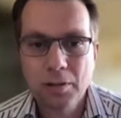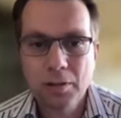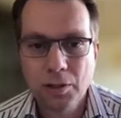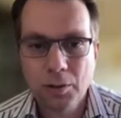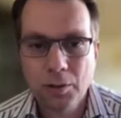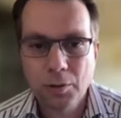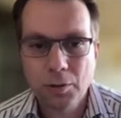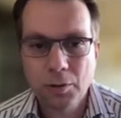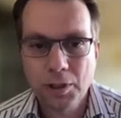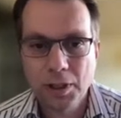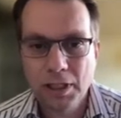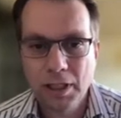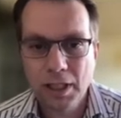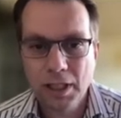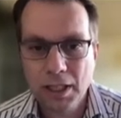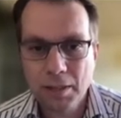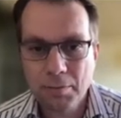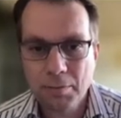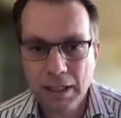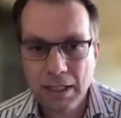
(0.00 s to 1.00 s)
sources
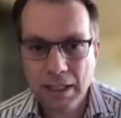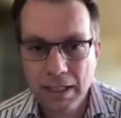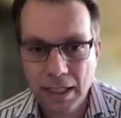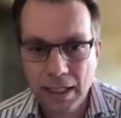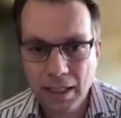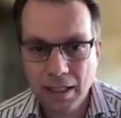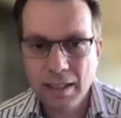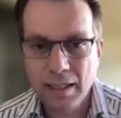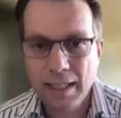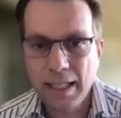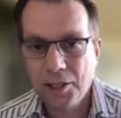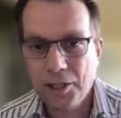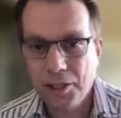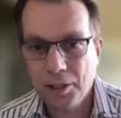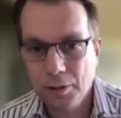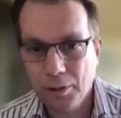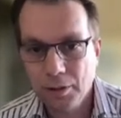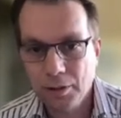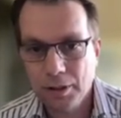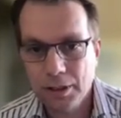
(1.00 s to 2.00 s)
like Mandel, Lesch and
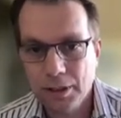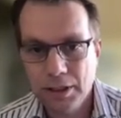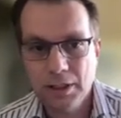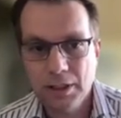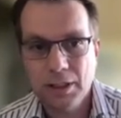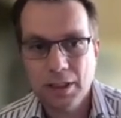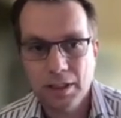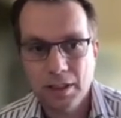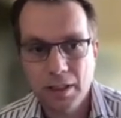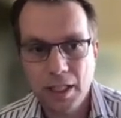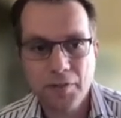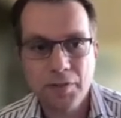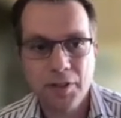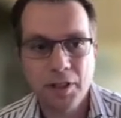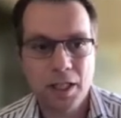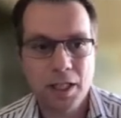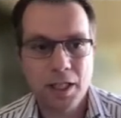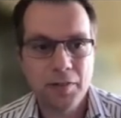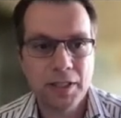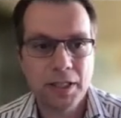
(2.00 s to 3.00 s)
Urey, uh, David
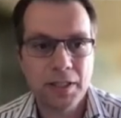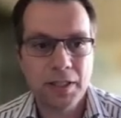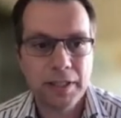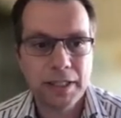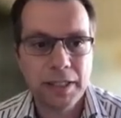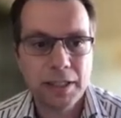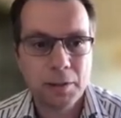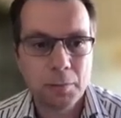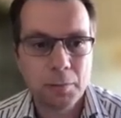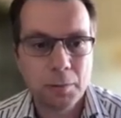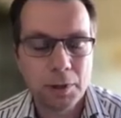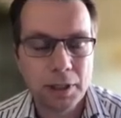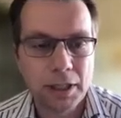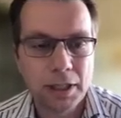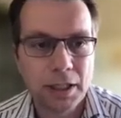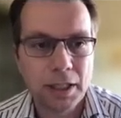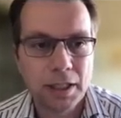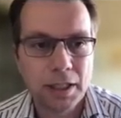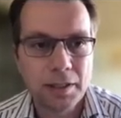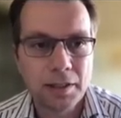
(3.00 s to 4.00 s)
Harvey Arrighi's work, and
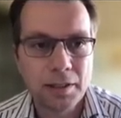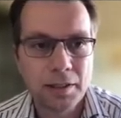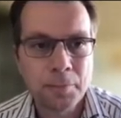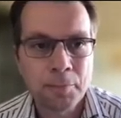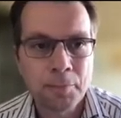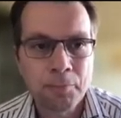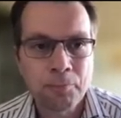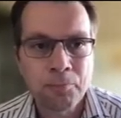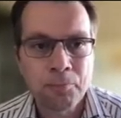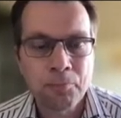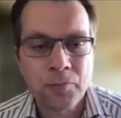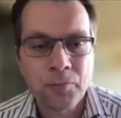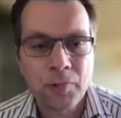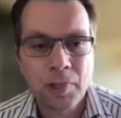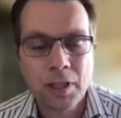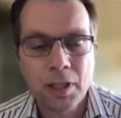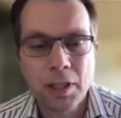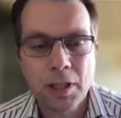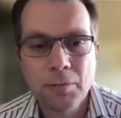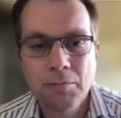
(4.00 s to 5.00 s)
others
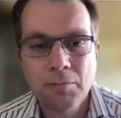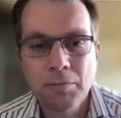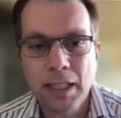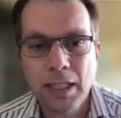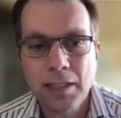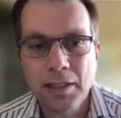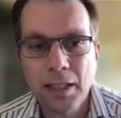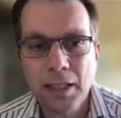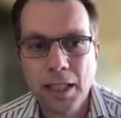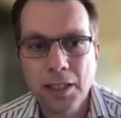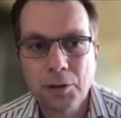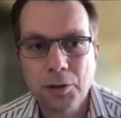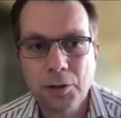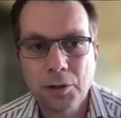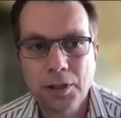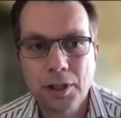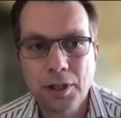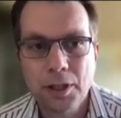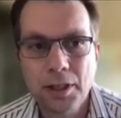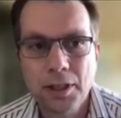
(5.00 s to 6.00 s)
um, as as your
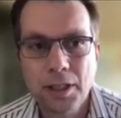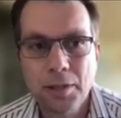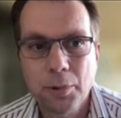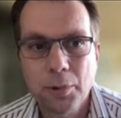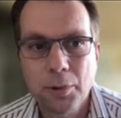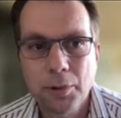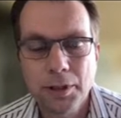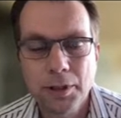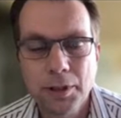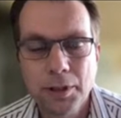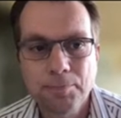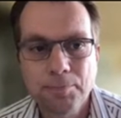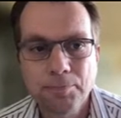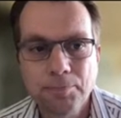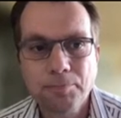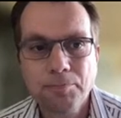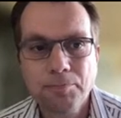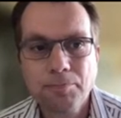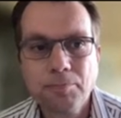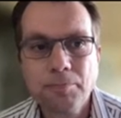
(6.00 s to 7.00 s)
starting point.
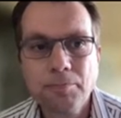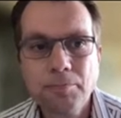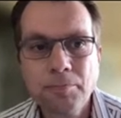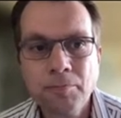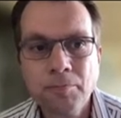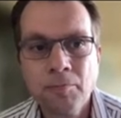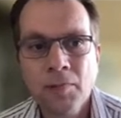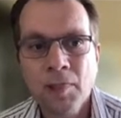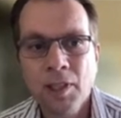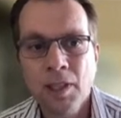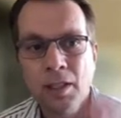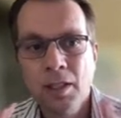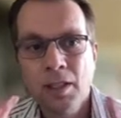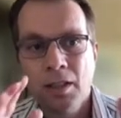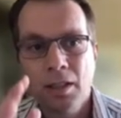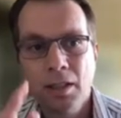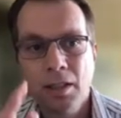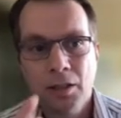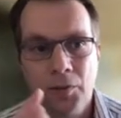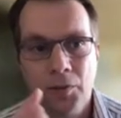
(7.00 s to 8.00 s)

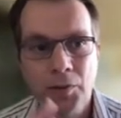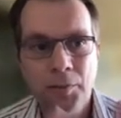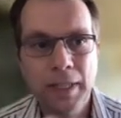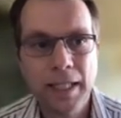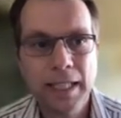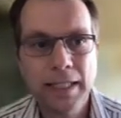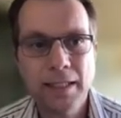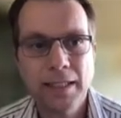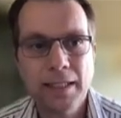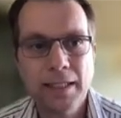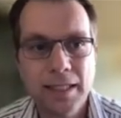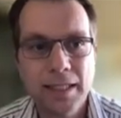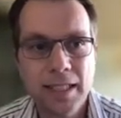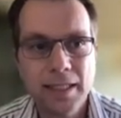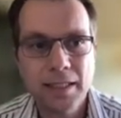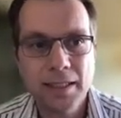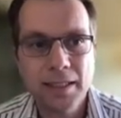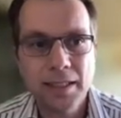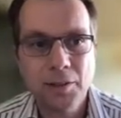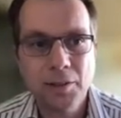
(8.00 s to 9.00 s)
So from the eighteen
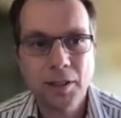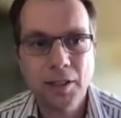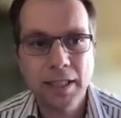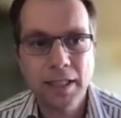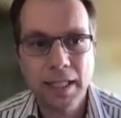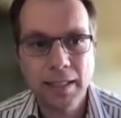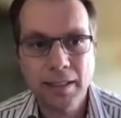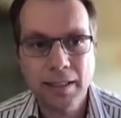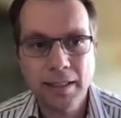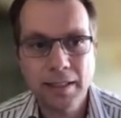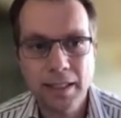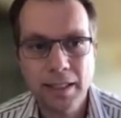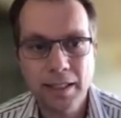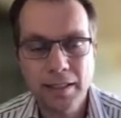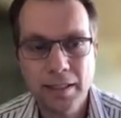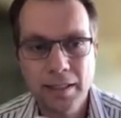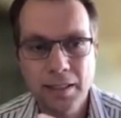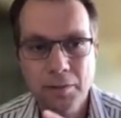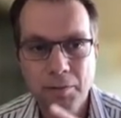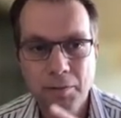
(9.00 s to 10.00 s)
sixties to the nineteen
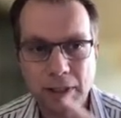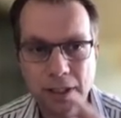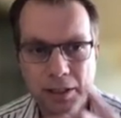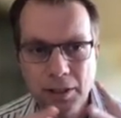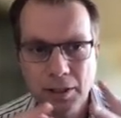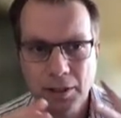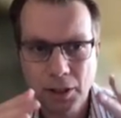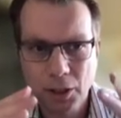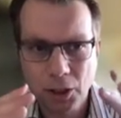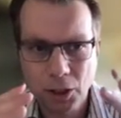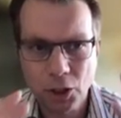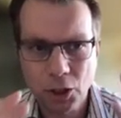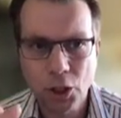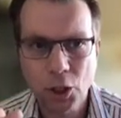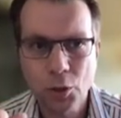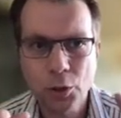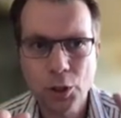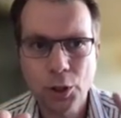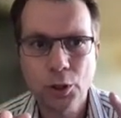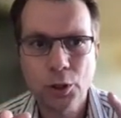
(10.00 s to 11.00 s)
sixties, really sort of
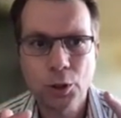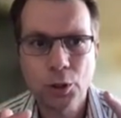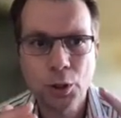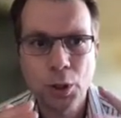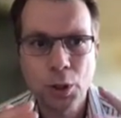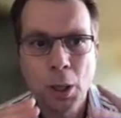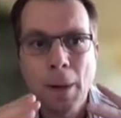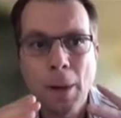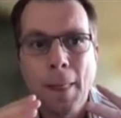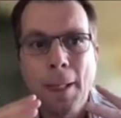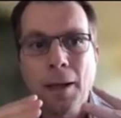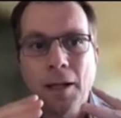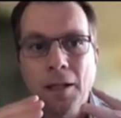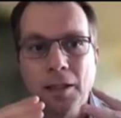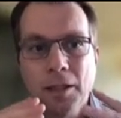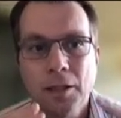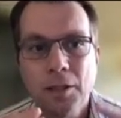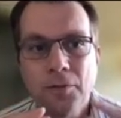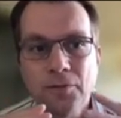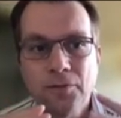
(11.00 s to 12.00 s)
colonial, you
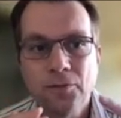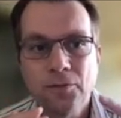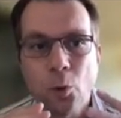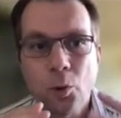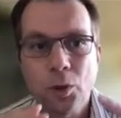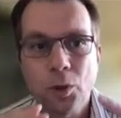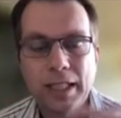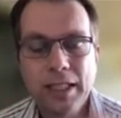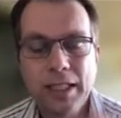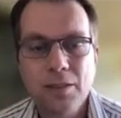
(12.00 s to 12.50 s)
know, Fordist,